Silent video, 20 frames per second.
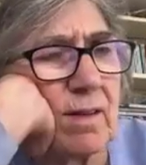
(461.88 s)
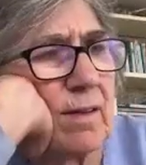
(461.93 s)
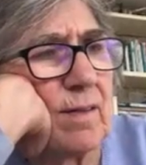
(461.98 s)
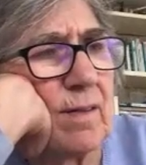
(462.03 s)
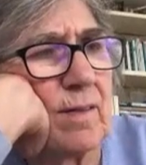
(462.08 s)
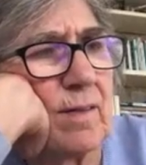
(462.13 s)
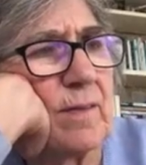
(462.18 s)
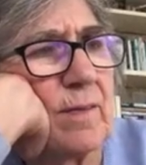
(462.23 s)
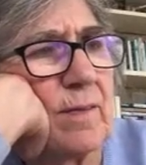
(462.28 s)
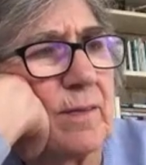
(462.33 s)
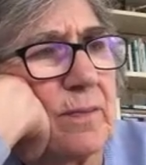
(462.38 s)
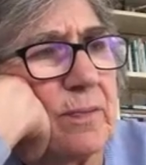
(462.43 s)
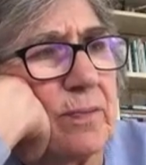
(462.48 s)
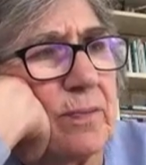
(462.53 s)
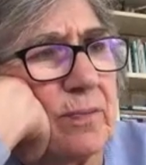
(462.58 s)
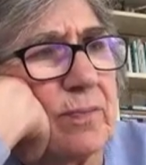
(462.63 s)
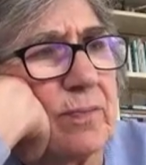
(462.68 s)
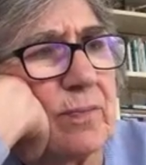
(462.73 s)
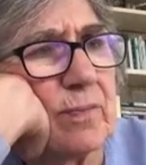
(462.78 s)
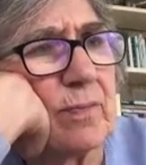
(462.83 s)
It's the
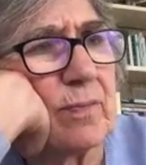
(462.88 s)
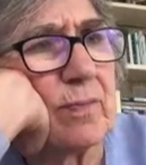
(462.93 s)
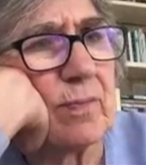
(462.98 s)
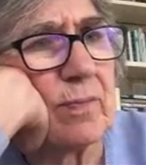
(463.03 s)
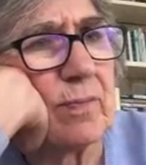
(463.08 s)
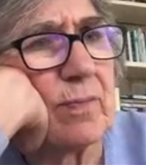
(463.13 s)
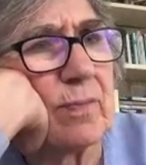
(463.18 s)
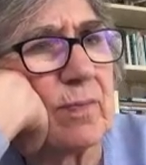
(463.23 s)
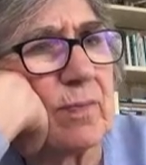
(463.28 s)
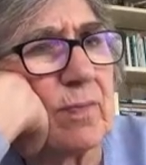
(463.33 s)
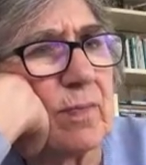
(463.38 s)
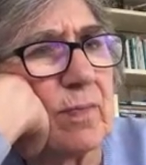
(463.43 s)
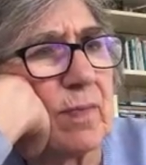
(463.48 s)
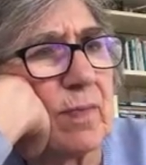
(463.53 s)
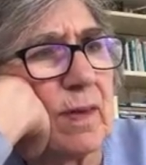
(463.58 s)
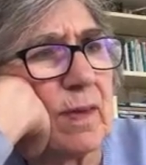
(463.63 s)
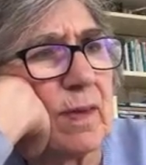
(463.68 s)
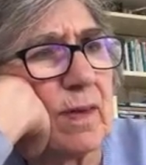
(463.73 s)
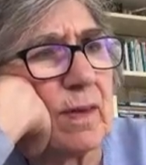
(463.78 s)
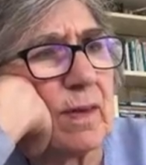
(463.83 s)
difference between
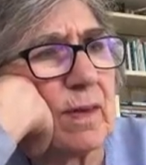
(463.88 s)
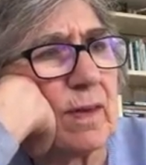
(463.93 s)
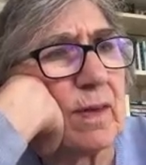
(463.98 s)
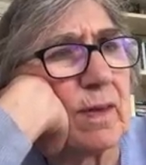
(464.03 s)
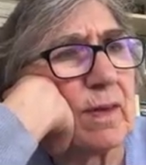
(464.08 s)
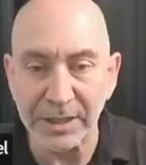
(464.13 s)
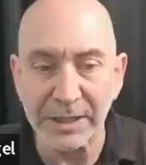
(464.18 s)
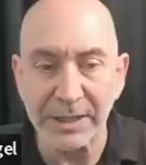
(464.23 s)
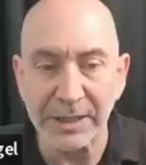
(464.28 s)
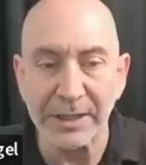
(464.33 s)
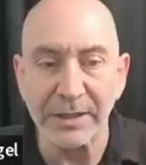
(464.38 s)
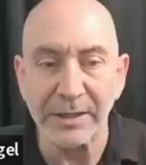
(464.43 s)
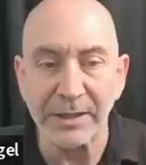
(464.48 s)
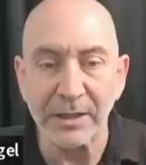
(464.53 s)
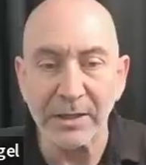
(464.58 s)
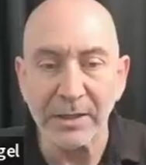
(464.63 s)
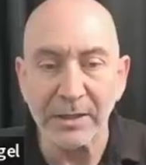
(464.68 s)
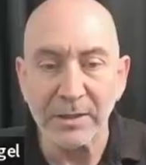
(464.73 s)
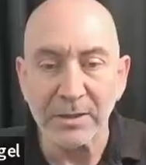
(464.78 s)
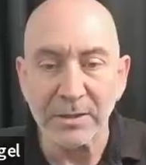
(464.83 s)
temperature and heat.
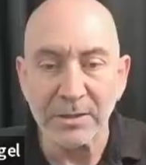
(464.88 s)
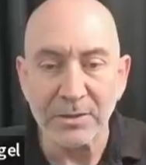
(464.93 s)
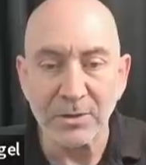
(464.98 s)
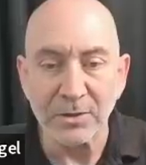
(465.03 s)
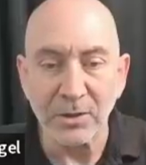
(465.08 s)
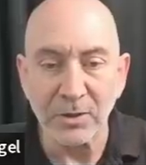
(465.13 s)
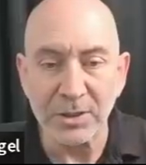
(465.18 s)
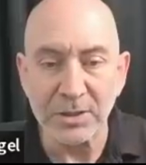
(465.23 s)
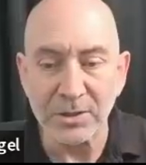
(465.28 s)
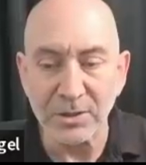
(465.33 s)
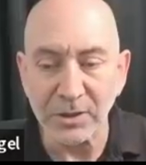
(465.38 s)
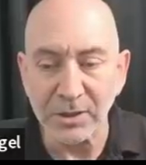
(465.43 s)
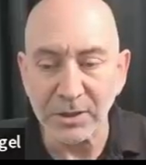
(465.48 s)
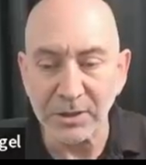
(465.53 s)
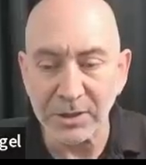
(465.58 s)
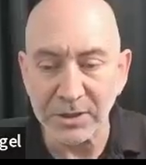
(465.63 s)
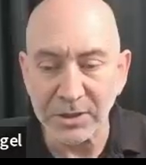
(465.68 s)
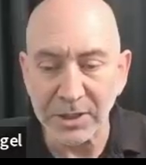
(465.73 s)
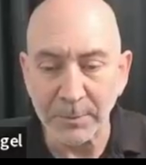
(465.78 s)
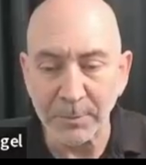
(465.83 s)
So let's look at
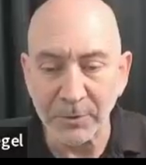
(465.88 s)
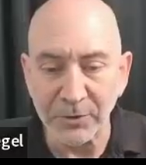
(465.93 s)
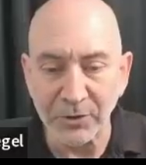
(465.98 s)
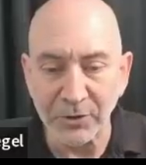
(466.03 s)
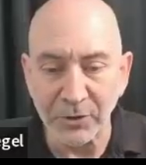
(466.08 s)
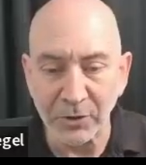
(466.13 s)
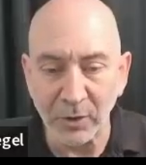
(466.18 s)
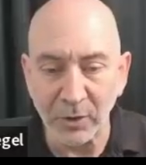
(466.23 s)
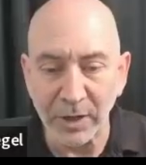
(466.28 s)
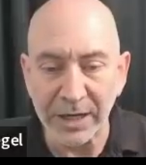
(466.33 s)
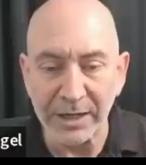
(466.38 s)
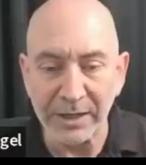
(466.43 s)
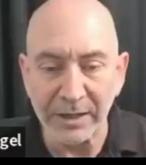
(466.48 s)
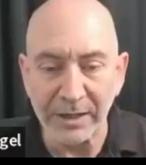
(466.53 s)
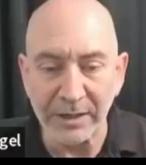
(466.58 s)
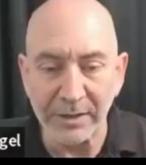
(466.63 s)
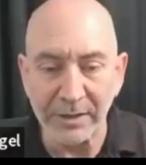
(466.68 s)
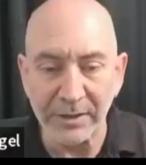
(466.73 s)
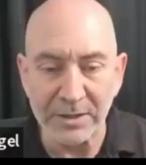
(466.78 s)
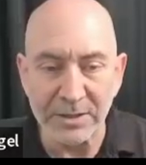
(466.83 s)
the temperature
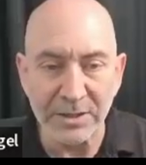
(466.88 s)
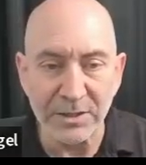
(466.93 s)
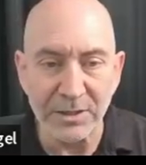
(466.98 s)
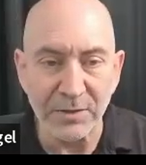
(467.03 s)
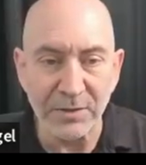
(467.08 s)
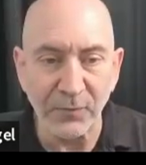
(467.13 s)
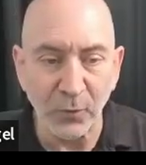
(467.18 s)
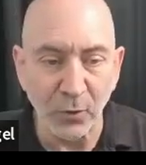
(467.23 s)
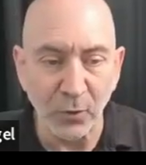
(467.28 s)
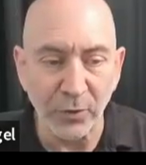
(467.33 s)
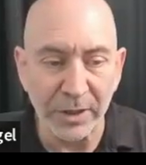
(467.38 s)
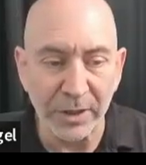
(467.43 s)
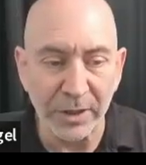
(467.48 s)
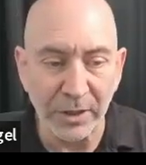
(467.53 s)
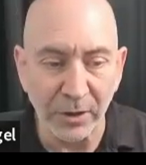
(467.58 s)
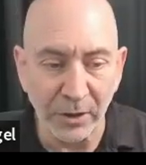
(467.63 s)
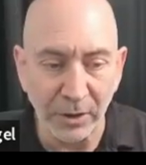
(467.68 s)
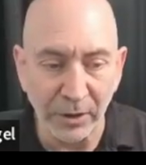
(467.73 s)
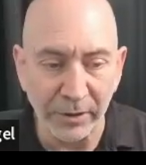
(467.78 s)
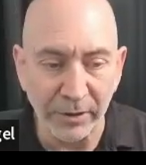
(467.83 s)
gradient. And this is for the
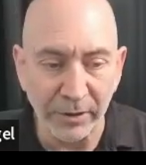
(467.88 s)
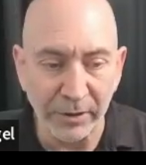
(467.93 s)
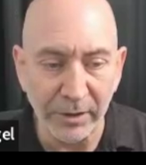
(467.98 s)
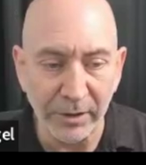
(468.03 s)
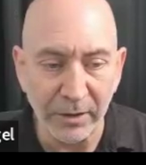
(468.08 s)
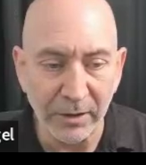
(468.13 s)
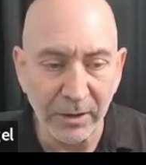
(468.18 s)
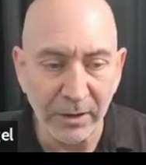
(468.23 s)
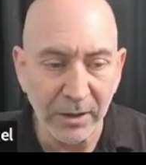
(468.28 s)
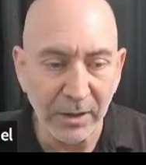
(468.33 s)
Earth.